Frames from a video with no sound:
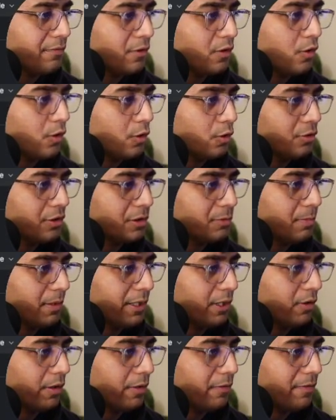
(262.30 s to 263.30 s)
you go to this
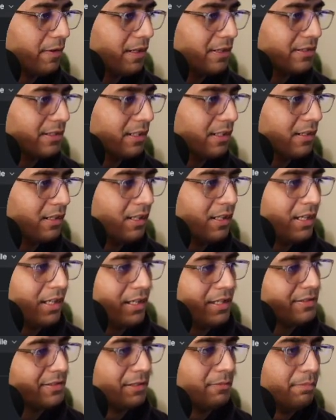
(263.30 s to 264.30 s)
particular function,
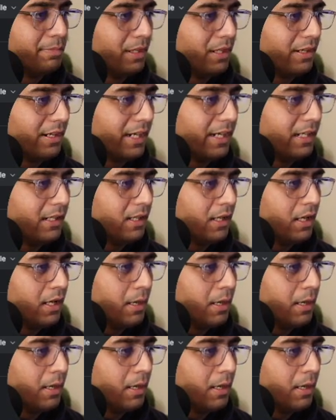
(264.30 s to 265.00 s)
simple, right?